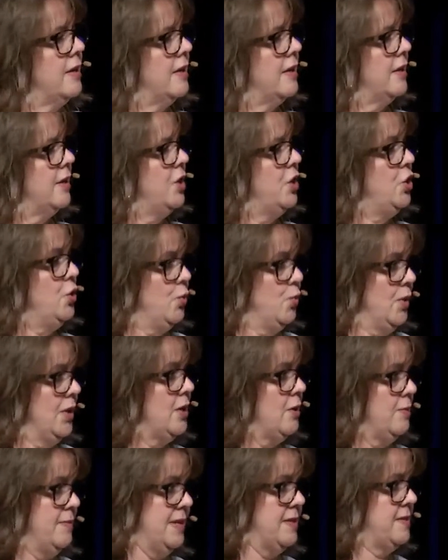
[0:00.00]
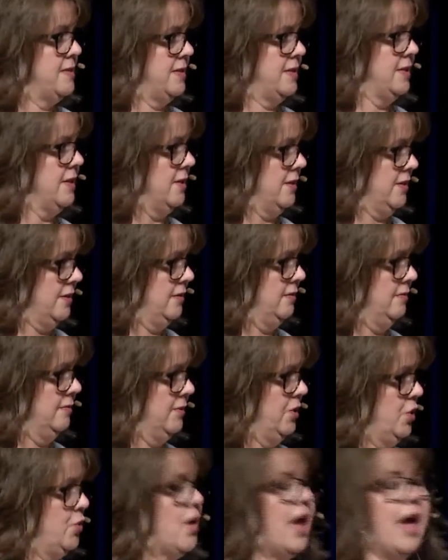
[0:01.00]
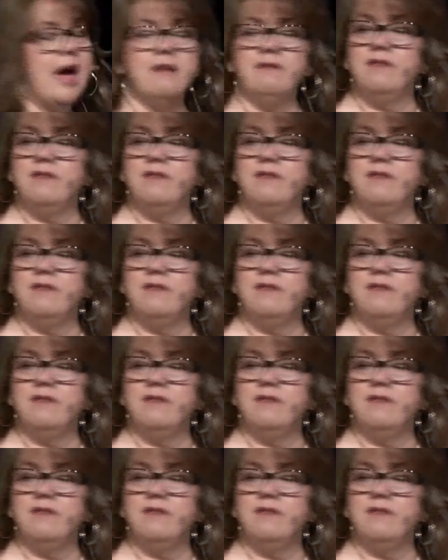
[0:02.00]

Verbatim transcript: You will be still. You have